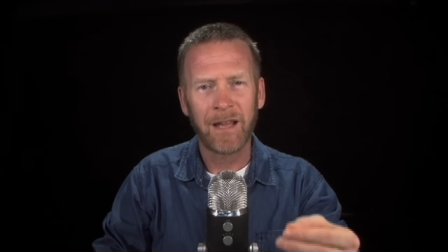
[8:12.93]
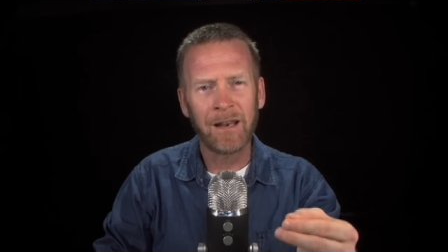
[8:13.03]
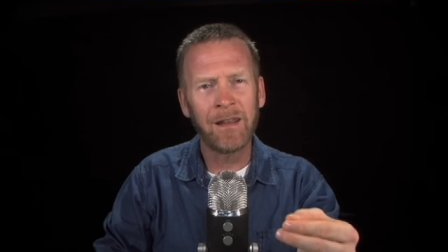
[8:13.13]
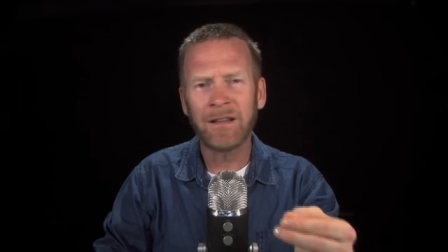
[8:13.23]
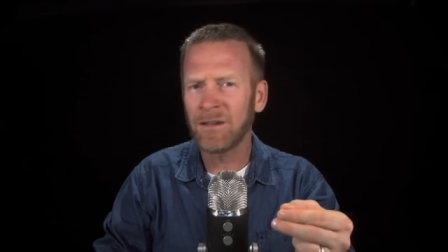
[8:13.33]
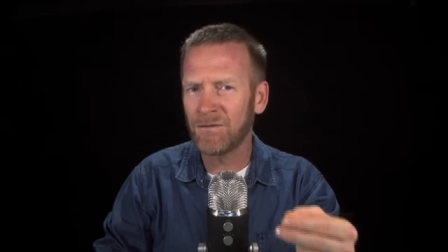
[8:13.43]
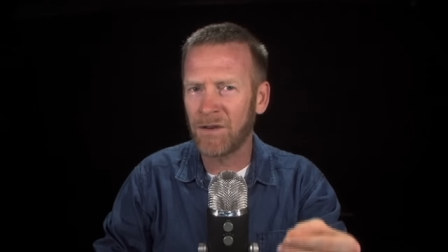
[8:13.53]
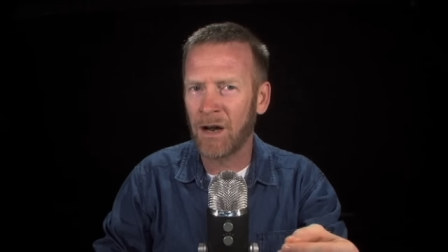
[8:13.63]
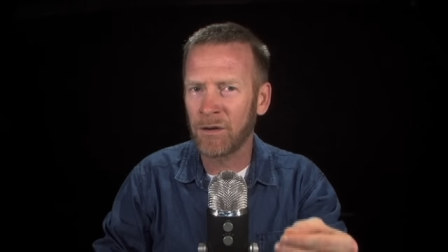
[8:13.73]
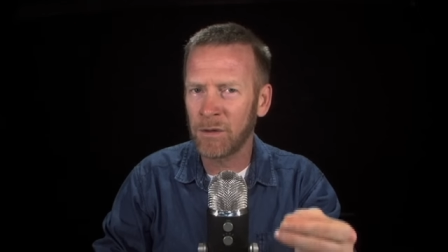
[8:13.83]
And let the
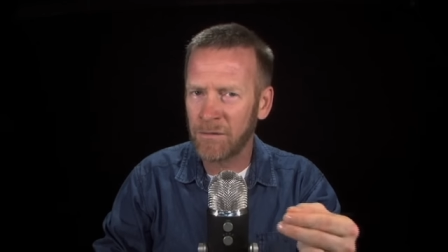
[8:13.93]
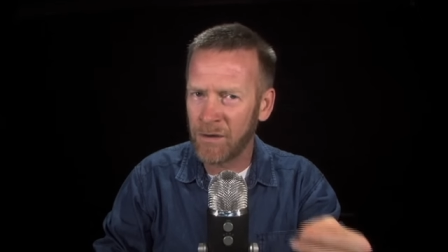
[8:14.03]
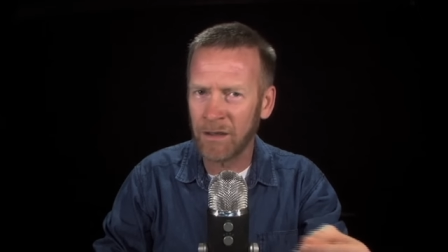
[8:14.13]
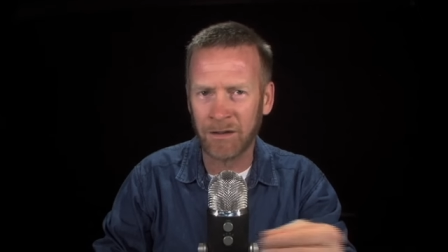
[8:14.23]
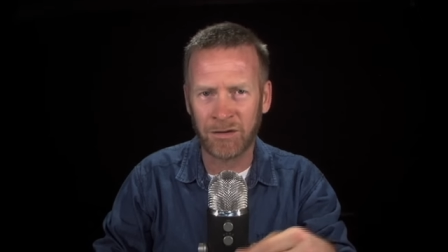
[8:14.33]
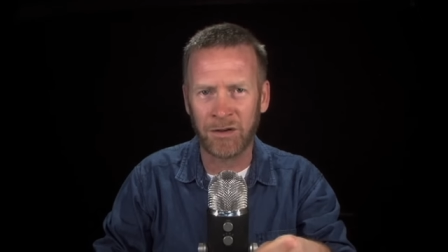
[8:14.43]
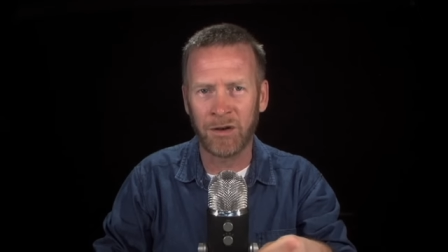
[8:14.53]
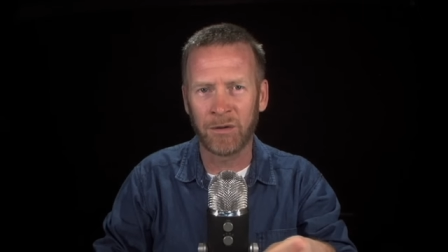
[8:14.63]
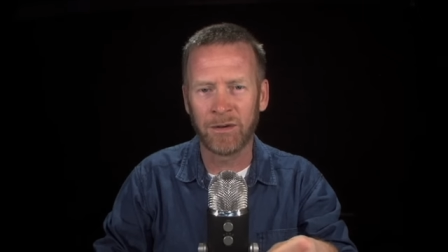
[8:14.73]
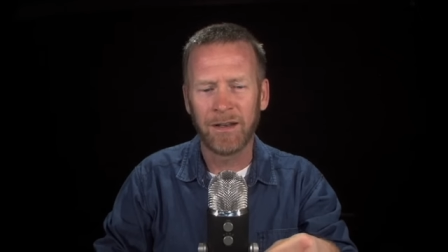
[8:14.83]
Father reveal it to
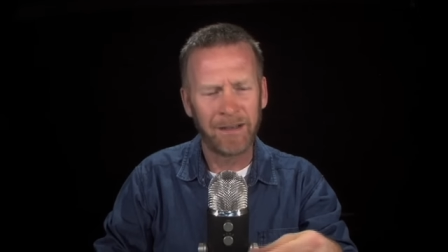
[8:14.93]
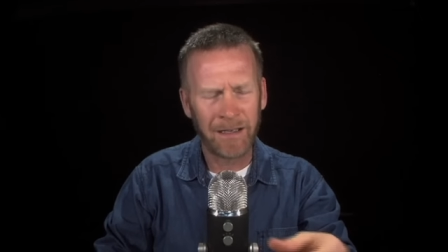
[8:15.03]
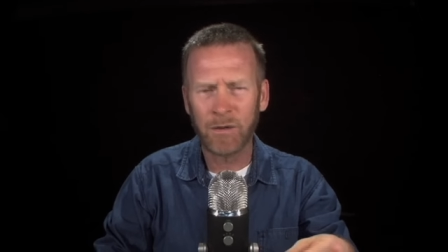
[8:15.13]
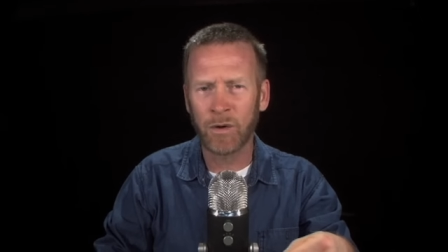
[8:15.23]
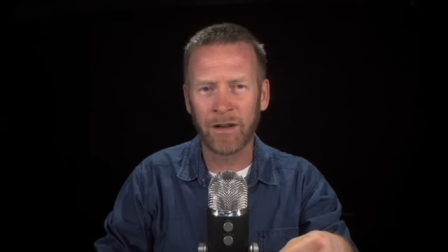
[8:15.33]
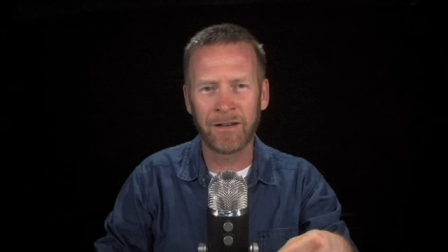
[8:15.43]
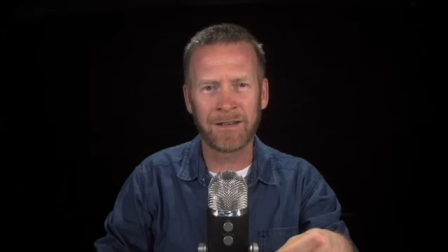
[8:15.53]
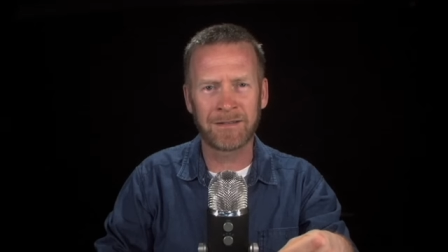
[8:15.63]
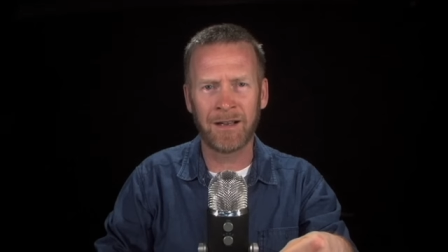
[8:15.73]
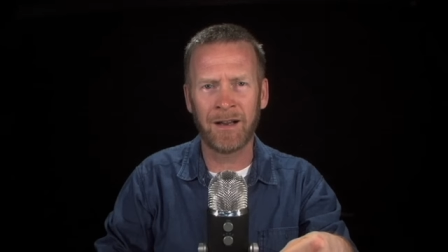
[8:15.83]
you. He will in
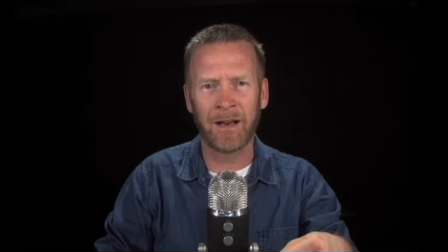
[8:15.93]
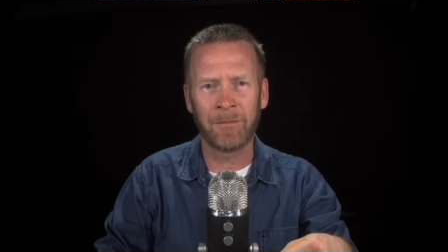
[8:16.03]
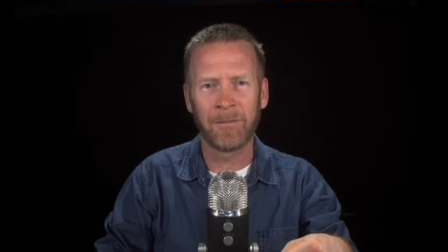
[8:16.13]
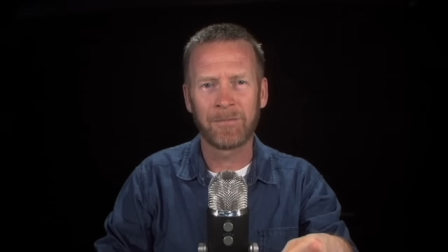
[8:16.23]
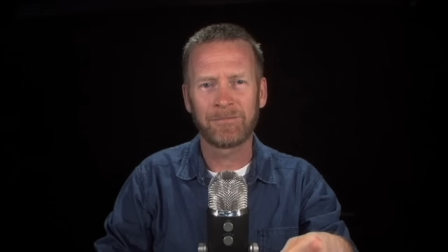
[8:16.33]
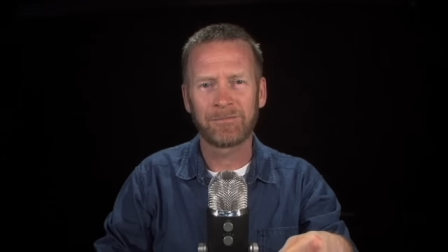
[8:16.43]
His time.